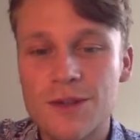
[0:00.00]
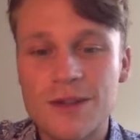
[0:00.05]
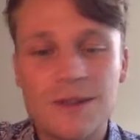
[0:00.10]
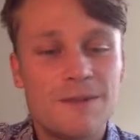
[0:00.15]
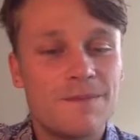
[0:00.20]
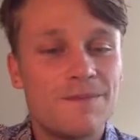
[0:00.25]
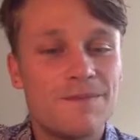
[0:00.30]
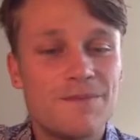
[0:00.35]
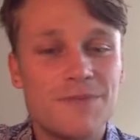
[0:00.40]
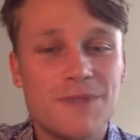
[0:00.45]

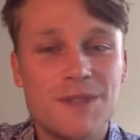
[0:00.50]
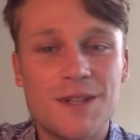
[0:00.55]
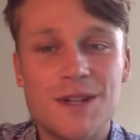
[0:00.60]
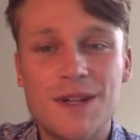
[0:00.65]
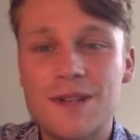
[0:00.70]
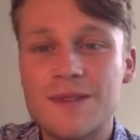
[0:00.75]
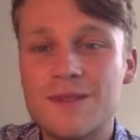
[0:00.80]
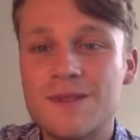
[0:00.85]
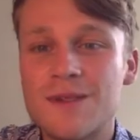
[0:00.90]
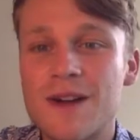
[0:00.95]
And,
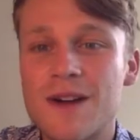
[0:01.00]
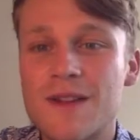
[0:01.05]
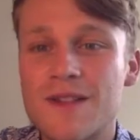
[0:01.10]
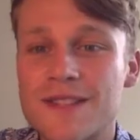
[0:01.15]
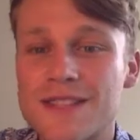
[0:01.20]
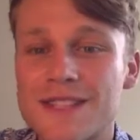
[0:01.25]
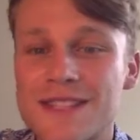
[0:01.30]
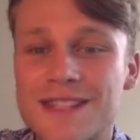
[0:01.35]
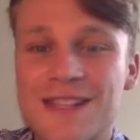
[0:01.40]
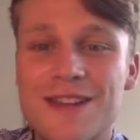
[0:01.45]

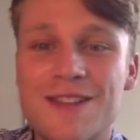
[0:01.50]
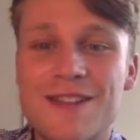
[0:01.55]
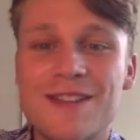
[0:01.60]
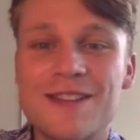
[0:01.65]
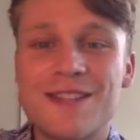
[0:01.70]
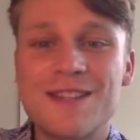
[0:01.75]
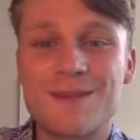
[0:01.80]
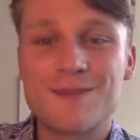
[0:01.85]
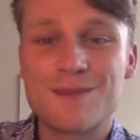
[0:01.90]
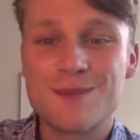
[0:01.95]
obviously now
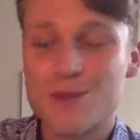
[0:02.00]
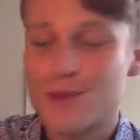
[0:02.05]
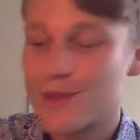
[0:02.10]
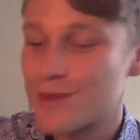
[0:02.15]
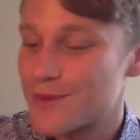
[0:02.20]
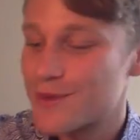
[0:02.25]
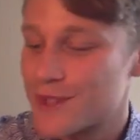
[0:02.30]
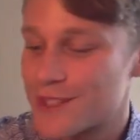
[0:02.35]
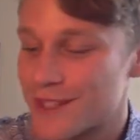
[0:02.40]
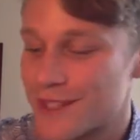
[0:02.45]
that's come true.
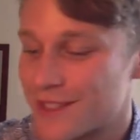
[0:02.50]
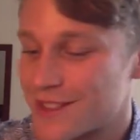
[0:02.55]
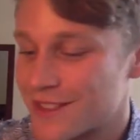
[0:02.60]
So